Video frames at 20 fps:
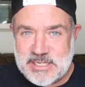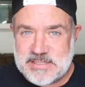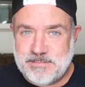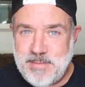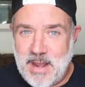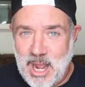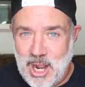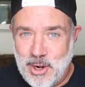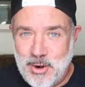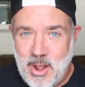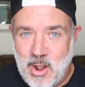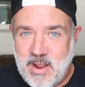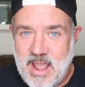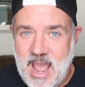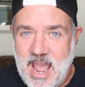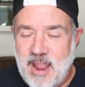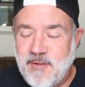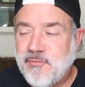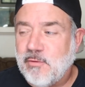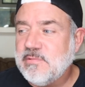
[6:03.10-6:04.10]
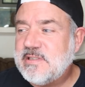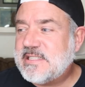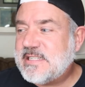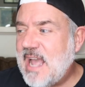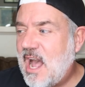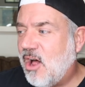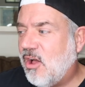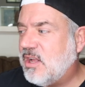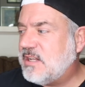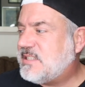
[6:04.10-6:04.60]
on this boat, okay, from
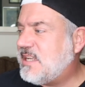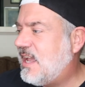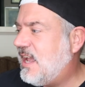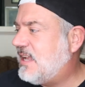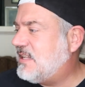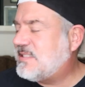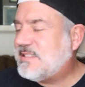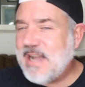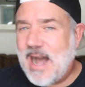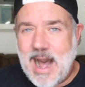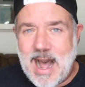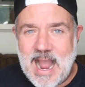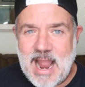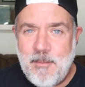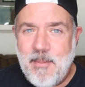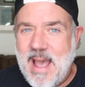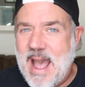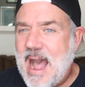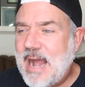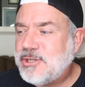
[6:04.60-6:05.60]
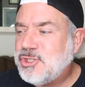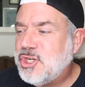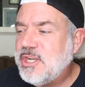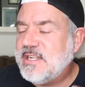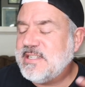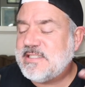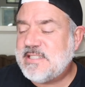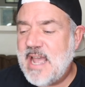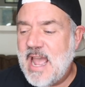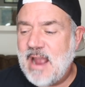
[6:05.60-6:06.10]
skeletons to eye
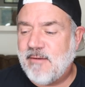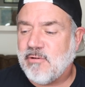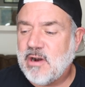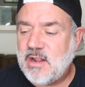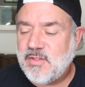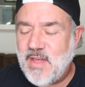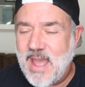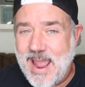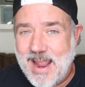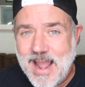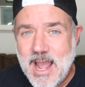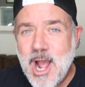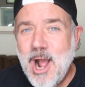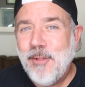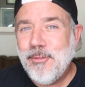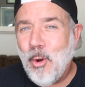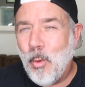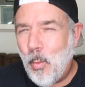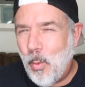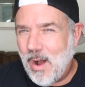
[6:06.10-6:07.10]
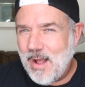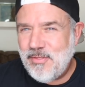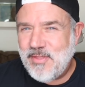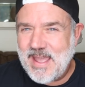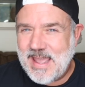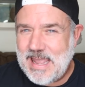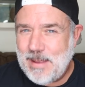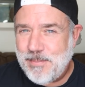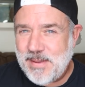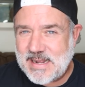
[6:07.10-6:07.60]
patches to everything, the one
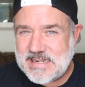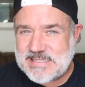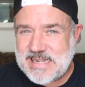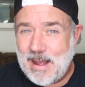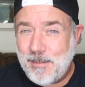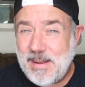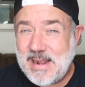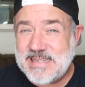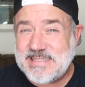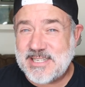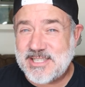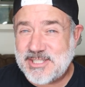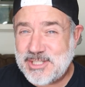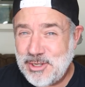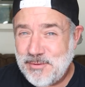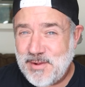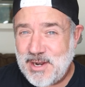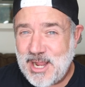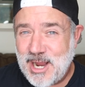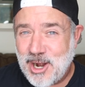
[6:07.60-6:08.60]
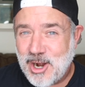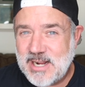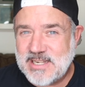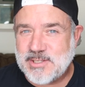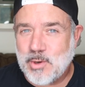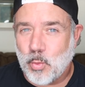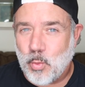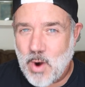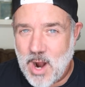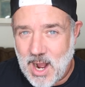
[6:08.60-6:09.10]
thing he picks up as a souvenir
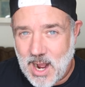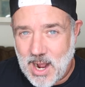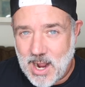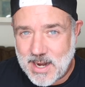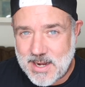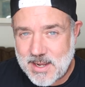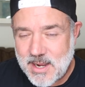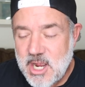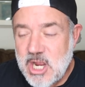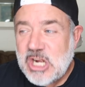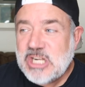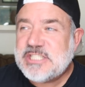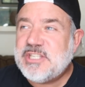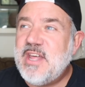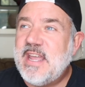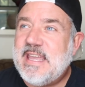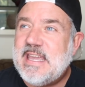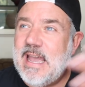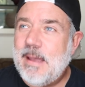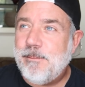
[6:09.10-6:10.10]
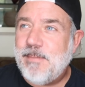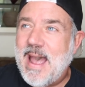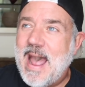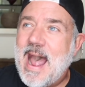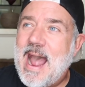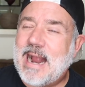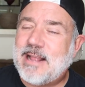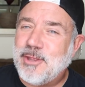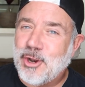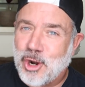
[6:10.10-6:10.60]
is a rock. So they get
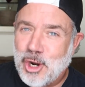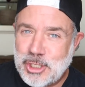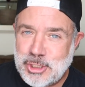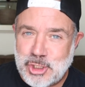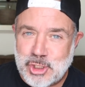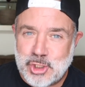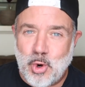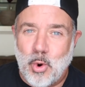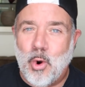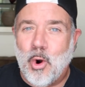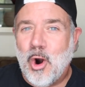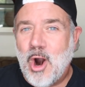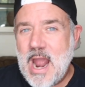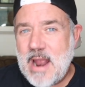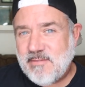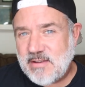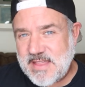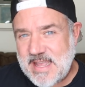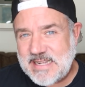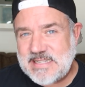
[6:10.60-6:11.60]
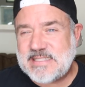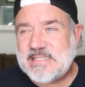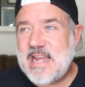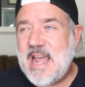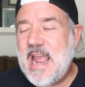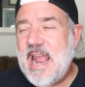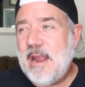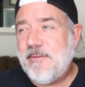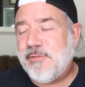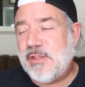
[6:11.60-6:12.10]
back. They're on shore. Everything's
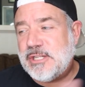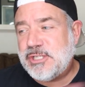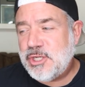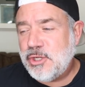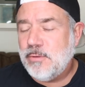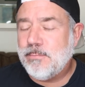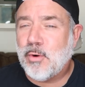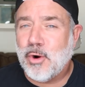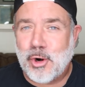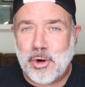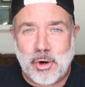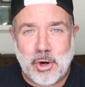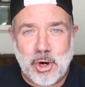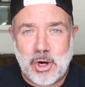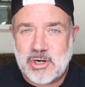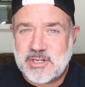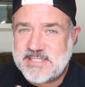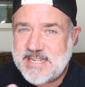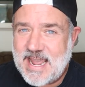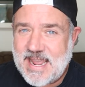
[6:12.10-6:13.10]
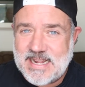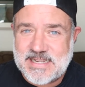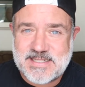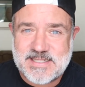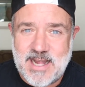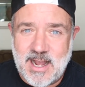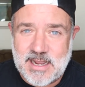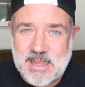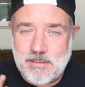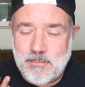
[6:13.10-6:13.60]
safe. The two murderers, they get
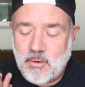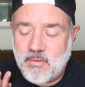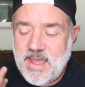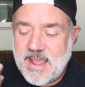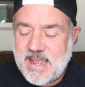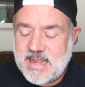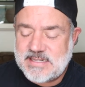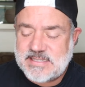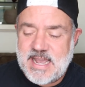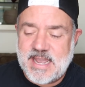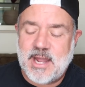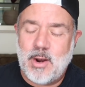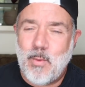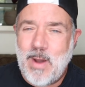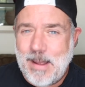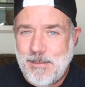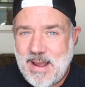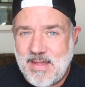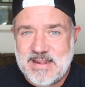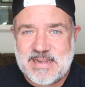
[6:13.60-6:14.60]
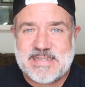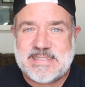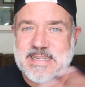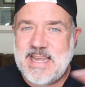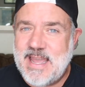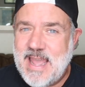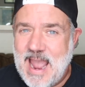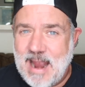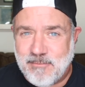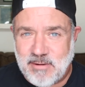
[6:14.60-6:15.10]
sunken, or they get taken away by the
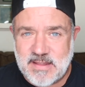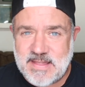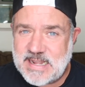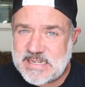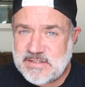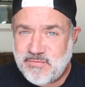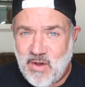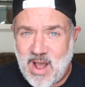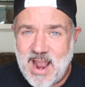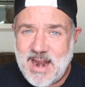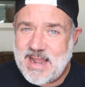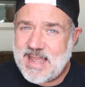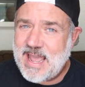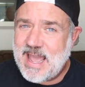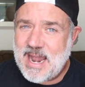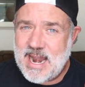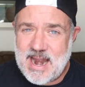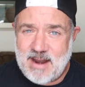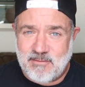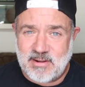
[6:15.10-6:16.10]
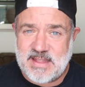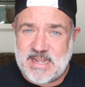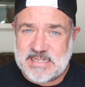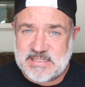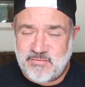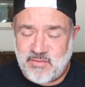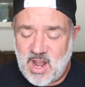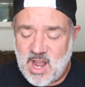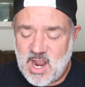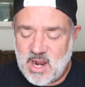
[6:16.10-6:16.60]
sea. Everything's fine again, and
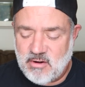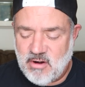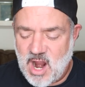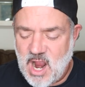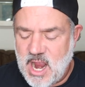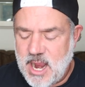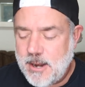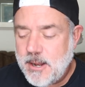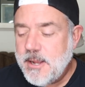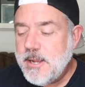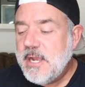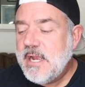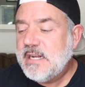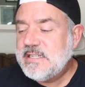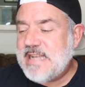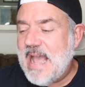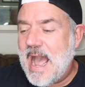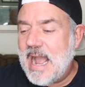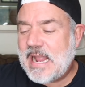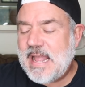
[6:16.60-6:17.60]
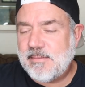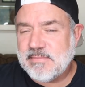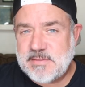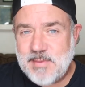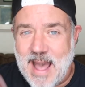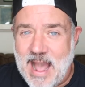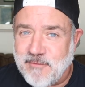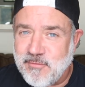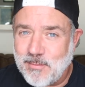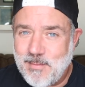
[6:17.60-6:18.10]
everything's fine, right? Dad comes
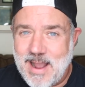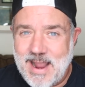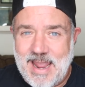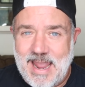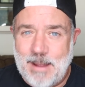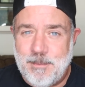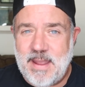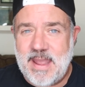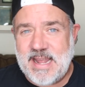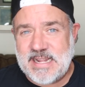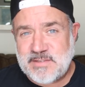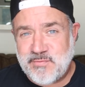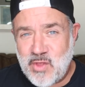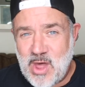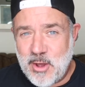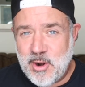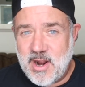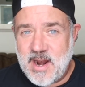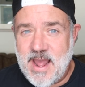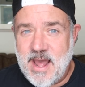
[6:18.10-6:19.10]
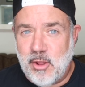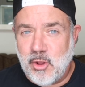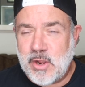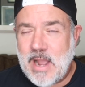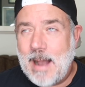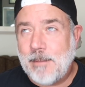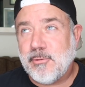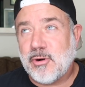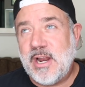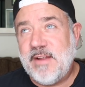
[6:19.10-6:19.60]
back from Miami, gets flown in a
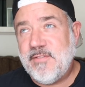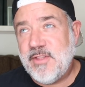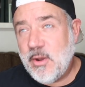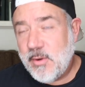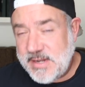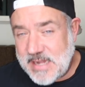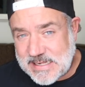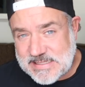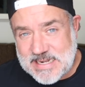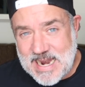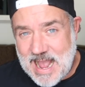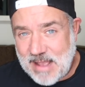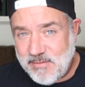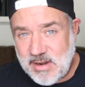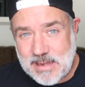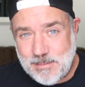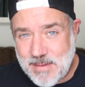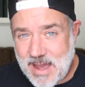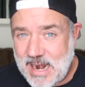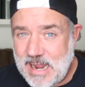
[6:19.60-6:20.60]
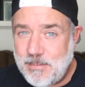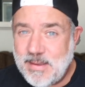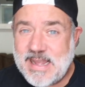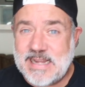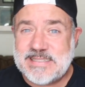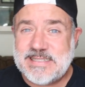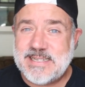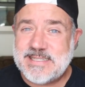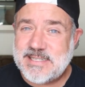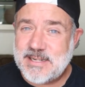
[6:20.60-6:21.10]
helicopter, even though he doesn't have any money
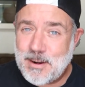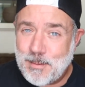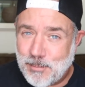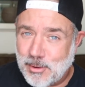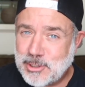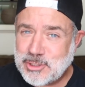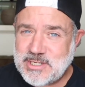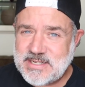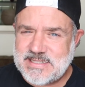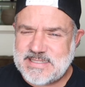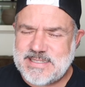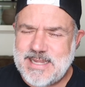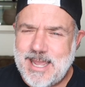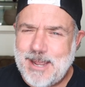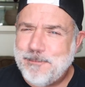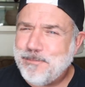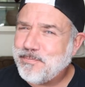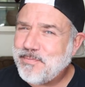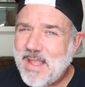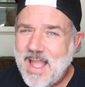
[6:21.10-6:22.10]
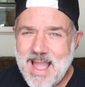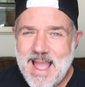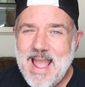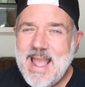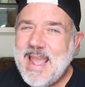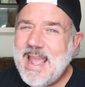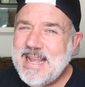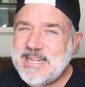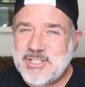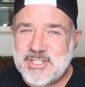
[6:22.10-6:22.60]
because it's an emergency.
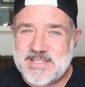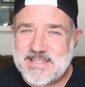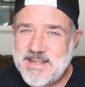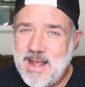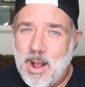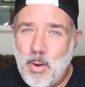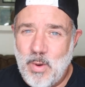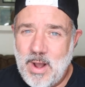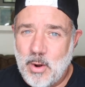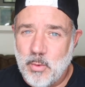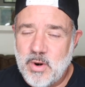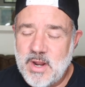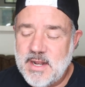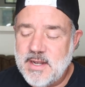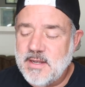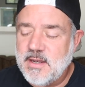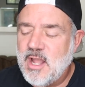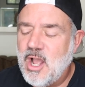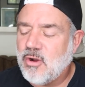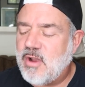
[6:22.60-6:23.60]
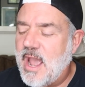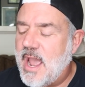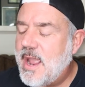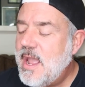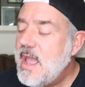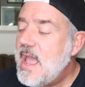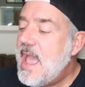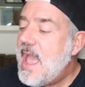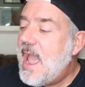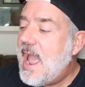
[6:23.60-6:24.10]
It's just not well written,
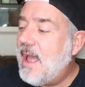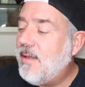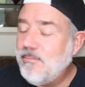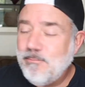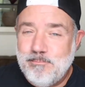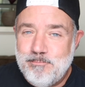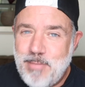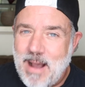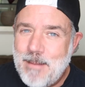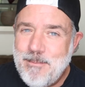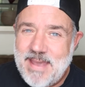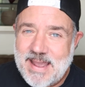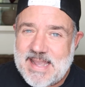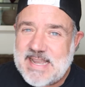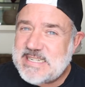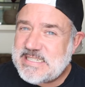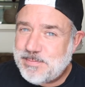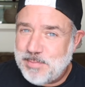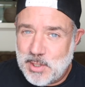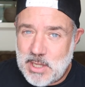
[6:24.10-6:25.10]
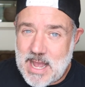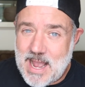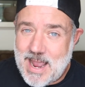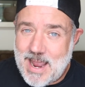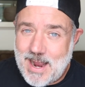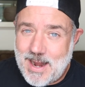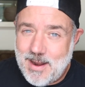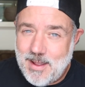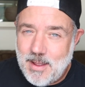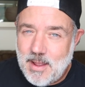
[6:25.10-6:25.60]
okay? By Mickey
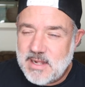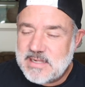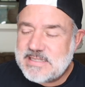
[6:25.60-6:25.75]
Spillane.